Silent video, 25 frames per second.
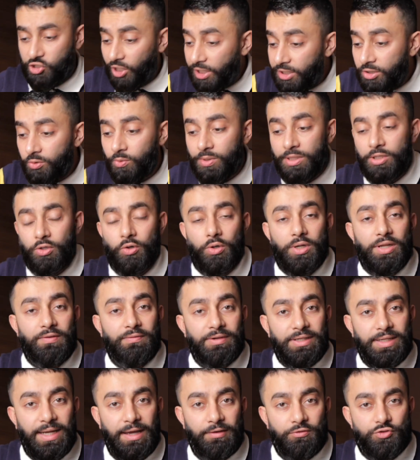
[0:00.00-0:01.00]
genuinely not
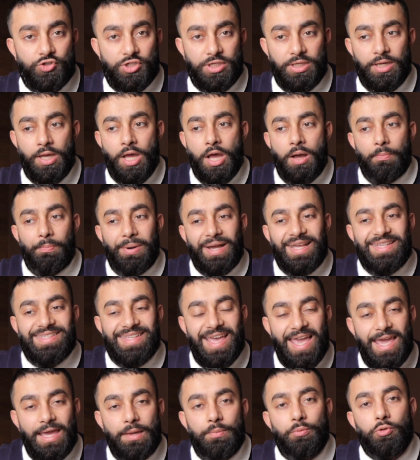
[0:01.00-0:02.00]
living lavishly, but
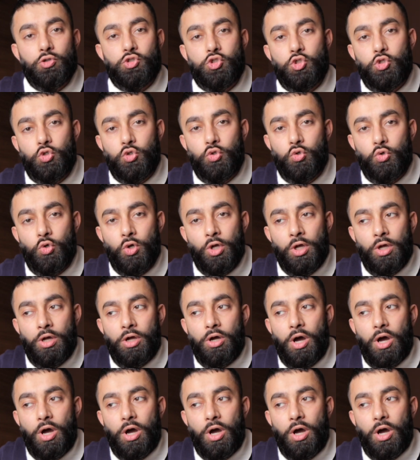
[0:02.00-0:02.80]
is able to